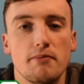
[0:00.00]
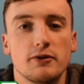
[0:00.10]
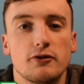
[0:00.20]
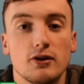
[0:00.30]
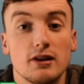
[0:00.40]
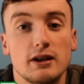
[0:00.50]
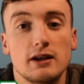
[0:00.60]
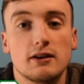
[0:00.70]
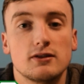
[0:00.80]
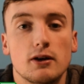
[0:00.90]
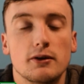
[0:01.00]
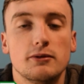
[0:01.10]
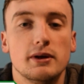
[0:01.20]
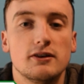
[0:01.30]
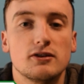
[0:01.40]
for the league, so it's a
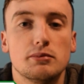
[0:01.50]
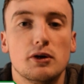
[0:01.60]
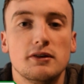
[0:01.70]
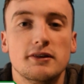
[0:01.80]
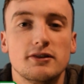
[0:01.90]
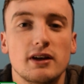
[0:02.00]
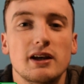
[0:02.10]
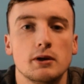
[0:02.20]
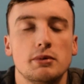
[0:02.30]
bit disappointing to see.